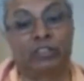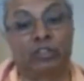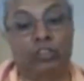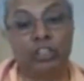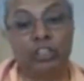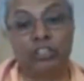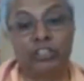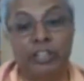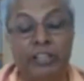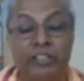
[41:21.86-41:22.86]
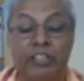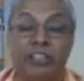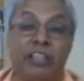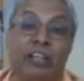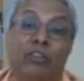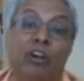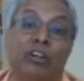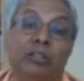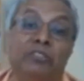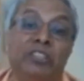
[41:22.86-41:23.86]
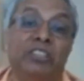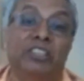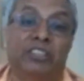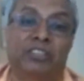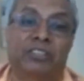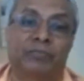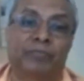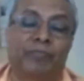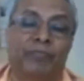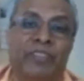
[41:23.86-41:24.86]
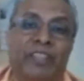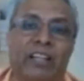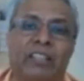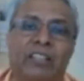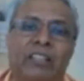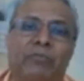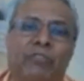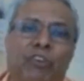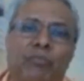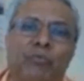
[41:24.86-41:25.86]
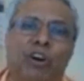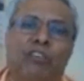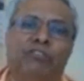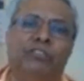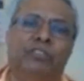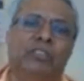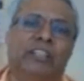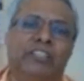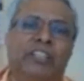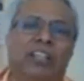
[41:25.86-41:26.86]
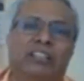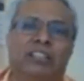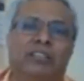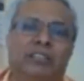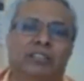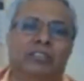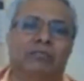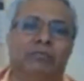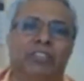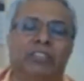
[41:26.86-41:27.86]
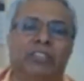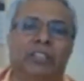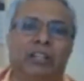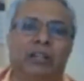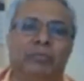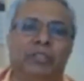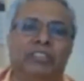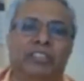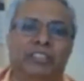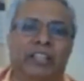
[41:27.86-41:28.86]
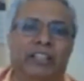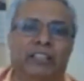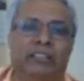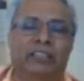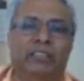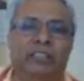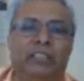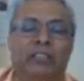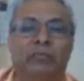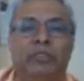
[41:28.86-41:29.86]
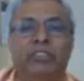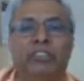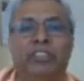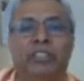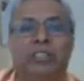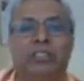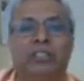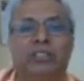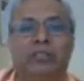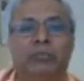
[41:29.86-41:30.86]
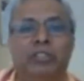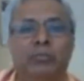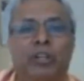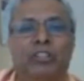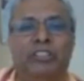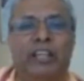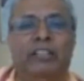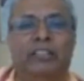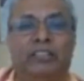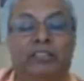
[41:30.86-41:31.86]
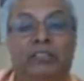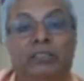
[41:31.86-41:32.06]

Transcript: so these changes are called the vrittis. They are in the form of a circle Vritta means a circle. Vritti means small circle.